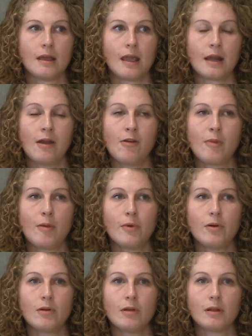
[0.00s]
I
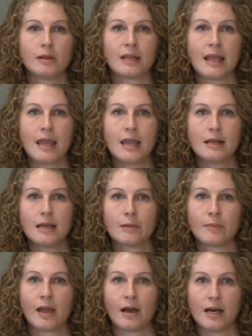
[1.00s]
remember laying in
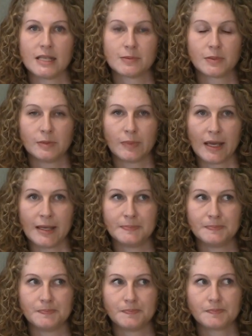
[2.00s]
my hospital
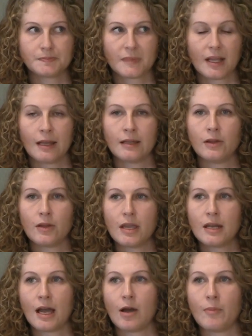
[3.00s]
bed and
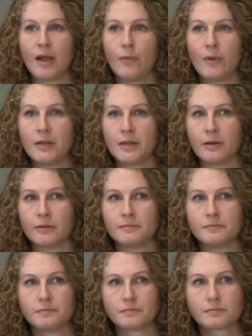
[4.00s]
looking out my window